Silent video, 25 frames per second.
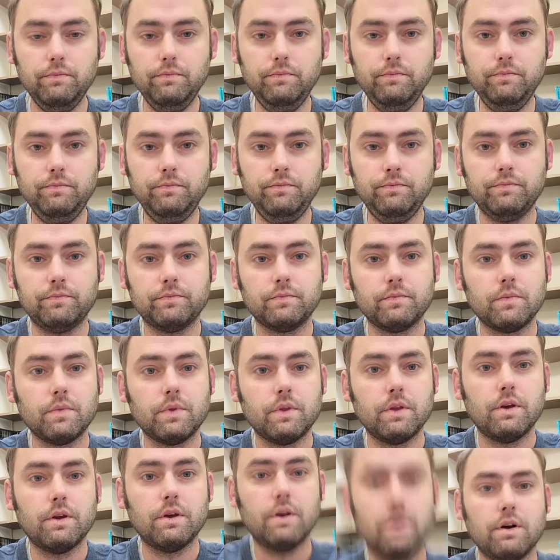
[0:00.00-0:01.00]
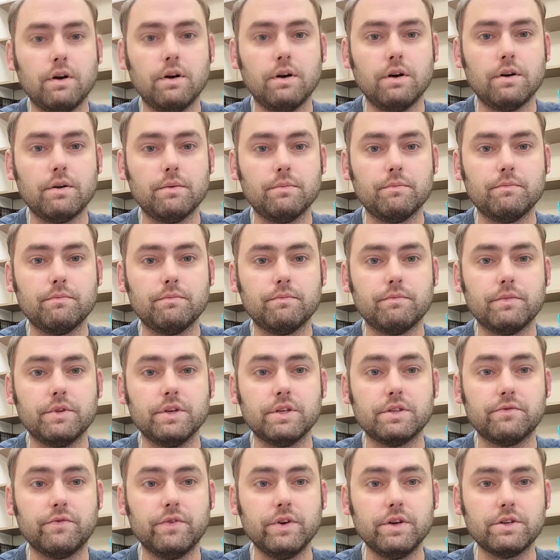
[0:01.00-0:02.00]

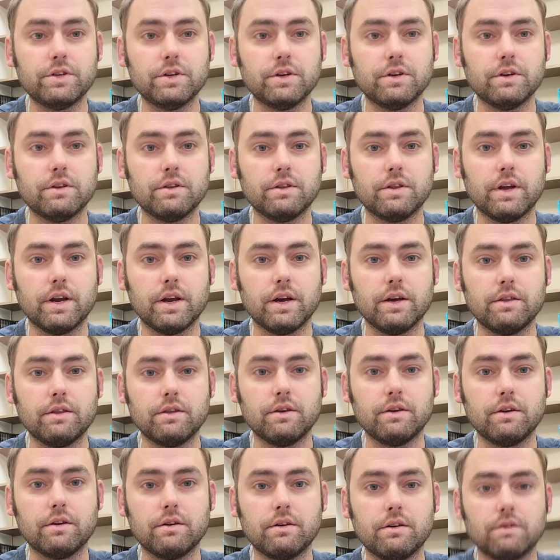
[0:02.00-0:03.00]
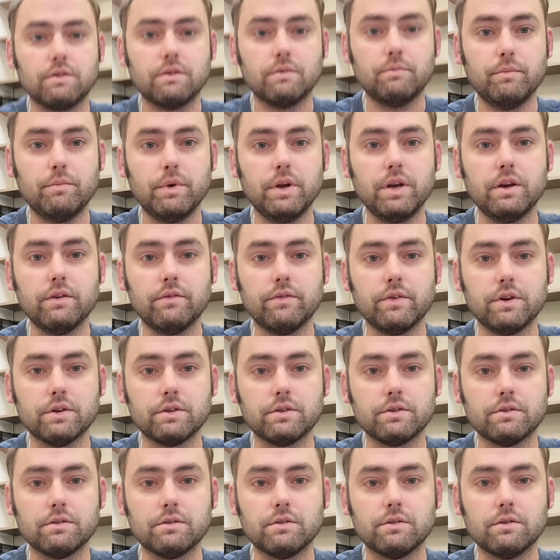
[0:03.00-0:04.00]
this vision that I think many of
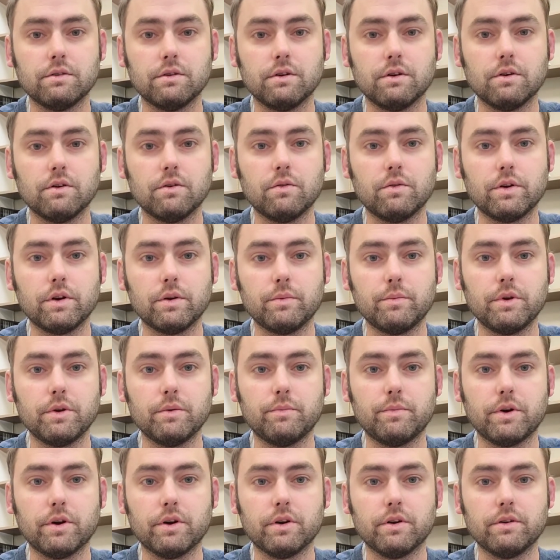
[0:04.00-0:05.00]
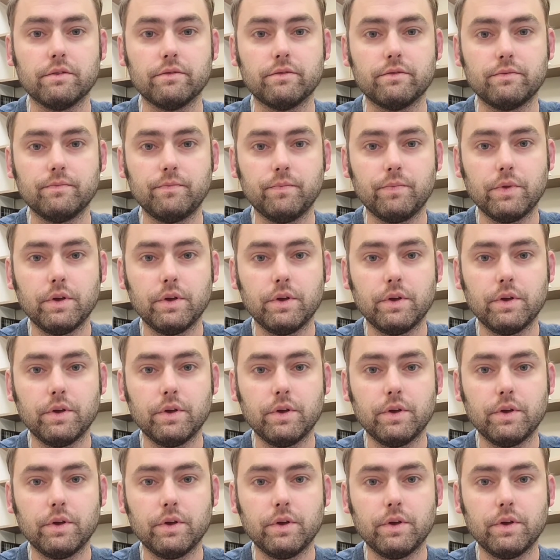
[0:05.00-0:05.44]
us are going to be a part of.